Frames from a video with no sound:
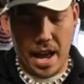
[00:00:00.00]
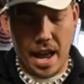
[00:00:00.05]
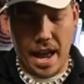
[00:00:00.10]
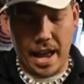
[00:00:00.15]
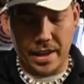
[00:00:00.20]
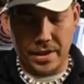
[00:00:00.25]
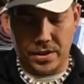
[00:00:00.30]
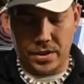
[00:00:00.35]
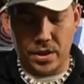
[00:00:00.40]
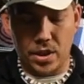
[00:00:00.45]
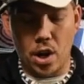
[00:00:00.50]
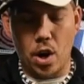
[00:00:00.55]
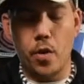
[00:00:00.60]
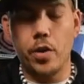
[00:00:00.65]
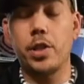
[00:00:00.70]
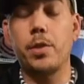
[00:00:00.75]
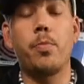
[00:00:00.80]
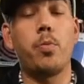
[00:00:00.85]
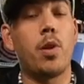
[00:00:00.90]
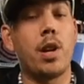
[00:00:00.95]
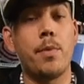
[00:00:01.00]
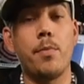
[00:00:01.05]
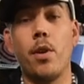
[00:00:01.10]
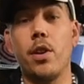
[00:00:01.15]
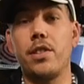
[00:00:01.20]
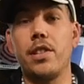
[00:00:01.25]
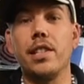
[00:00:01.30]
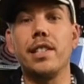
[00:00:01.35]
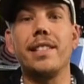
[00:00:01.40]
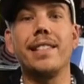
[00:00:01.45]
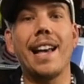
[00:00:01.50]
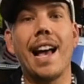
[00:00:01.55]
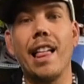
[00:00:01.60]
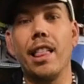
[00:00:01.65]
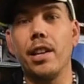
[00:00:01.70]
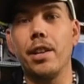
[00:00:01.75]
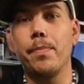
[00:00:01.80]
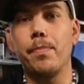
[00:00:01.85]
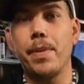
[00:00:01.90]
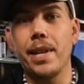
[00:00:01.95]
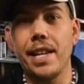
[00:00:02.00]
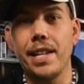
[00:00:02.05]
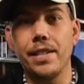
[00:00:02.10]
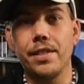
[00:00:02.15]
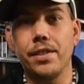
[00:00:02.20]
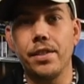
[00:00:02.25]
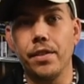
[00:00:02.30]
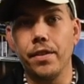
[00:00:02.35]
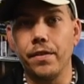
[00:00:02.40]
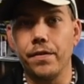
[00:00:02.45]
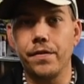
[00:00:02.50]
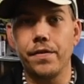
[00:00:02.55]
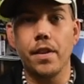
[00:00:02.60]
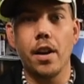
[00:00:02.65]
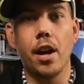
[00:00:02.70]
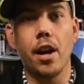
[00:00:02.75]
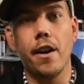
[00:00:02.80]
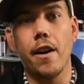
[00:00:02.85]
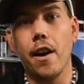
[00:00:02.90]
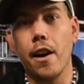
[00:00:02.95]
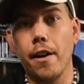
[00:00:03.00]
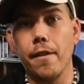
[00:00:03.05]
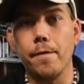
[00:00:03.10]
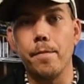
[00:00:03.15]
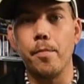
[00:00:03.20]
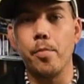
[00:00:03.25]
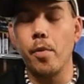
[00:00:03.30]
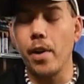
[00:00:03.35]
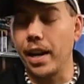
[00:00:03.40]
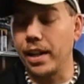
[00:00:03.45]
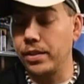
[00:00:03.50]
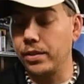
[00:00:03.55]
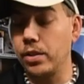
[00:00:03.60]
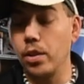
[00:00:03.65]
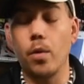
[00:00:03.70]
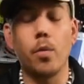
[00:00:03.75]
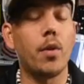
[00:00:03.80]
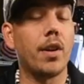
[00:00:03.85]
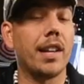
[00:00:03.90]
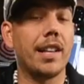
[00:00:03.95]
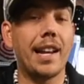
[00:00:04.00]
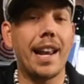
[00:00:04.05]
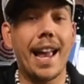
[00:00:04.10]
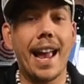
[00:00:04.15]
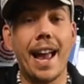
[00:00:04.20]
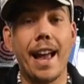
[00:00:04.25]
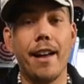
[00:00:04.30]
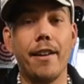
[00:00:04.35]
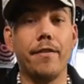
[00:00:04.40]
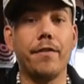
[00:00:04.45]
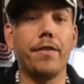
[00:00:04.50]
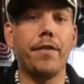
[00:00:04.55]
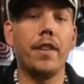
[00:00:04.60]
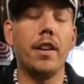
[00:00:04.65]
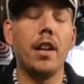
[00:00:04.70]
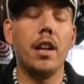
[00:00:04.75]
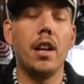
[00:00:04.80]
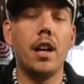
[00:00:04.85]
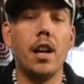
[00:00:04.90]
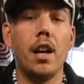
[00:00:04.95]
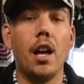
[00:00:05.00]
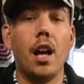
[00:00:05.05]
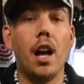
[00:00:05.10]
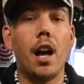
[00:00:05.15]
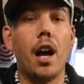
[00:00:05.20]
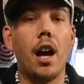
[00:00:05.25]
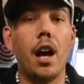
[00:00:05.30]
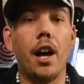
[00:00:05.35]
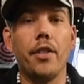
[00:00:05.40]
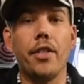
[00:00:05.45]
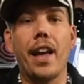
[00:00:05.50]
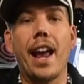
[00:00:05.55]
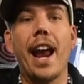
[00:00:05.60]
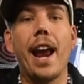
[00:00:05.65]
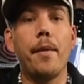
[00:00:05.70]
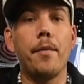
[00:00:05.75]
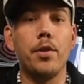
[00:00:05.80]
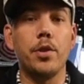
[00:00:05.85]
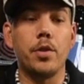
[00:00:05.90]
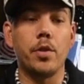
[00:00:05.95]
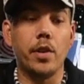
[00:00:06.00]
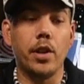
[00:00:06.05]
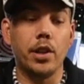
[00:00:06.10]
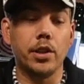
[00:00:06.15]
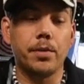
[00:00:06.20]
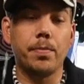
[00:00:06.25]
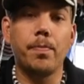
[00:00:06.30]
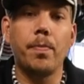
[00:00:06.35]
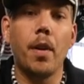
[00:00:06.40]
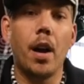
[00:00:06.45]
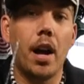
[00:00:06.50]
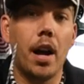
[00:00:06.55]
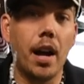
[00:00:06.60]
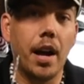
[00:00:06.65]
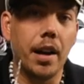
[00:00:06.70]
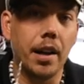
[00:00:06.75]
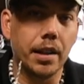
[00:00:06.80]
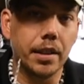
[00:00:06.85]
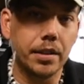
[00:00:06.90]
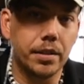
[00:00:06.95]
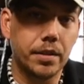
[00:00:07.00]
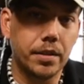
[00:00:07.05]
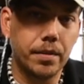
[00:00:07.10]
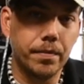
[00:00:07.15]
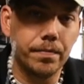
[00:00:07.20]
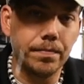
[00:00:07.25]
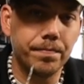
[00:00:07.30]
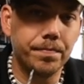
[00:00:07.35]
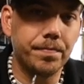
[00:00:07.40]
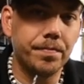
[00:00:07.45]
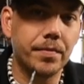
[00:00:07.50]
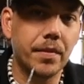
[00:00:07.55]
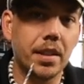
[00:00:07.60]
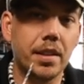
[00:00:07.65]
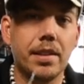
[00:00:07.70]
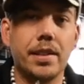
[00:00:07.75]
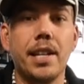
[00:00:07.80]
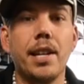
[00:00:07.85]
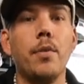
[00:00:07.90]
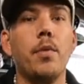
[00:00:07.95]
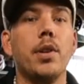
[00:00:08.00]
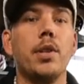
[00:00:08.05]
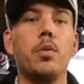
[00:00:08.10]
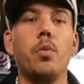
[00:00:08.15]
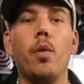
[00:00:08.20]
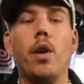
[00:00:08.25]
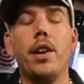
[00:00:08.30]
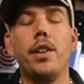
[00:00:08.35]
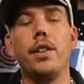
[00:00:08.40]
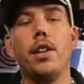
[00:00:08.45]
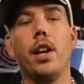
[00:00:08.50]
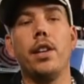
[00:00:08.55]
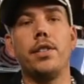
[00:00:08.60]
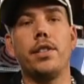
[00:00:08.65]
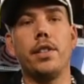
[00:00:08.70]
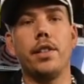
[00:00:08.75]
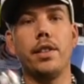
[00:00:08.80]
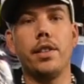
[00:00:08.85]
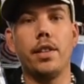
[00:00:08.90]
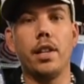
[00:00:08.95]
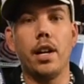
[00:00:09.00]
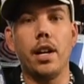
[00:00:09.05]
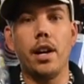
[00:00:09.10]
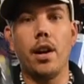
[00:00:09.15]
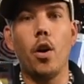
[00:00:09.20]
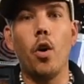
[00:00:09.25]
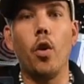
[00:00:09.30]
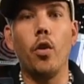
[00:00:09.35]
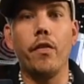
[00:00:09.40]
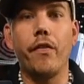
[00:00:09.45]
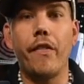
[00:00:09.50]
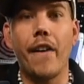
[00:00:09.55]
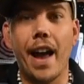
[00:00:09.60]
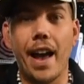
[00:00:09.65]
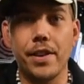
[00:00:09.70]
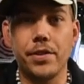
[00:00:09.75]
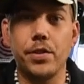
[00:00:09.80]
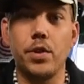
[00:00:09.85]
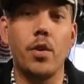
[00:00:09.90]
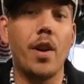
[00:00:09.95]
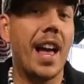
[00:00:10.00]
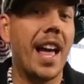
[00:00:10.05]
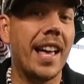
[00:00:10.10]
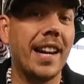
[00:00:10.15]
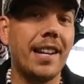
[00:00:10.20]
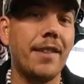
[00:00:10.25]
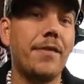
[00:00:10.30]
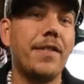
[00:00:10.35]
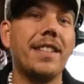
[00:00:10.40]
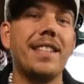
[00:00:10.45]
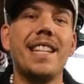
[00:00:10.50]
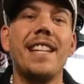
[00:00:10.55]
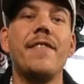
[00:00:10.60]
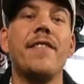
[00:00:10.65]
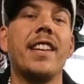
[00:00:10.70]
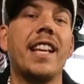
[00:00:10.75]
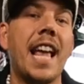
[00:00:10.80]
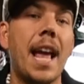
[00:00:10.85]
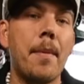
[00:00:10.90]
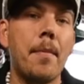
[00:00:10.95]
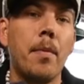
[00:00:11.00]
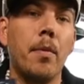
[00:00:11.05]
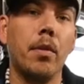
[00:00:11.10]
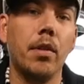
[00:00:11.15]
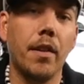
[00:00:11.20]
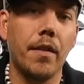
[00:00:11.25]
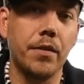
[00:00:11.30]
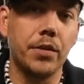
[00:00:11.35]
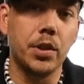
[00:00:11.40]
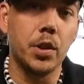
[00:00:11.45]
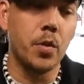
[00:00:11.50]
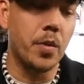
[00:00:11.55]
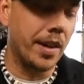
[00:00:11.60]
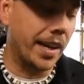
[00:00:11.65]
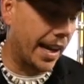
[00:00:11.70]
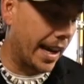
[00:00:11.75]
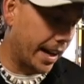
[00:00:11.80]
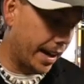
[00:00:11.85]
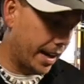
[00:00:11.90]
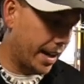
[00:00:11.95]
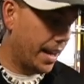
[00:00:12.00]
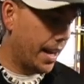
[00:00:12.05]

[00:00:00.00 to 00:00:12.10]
and so it's pretty much a solid piece of, uh, of brick. So we're gonna have uh, the hammer drills uh, see which one does the, the hole faster and if it's even capable of doing it.